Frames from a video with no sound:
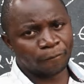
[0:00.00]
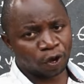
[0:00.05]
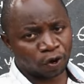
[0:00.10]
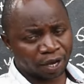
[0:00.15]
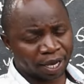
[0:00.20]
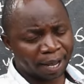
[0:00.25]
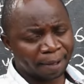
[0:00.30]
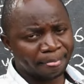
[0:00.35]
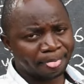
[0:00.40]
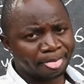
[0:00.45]

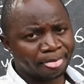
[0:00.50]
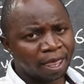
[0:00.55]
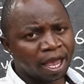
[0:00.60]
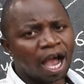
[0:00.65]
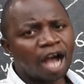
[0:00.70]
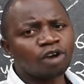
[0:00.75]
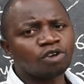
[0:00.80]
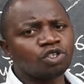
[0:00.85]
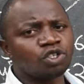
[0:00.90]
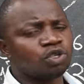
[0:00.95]
Okay,
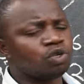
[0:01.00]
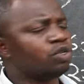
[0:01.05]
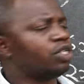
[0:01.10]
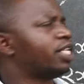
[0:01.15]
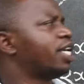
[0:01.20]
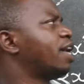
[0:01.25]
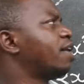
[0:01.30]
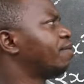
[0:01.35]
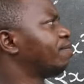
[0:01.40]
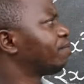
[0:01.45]
how do you
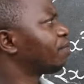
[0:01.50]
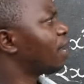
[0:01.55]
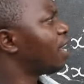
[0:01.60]
tell?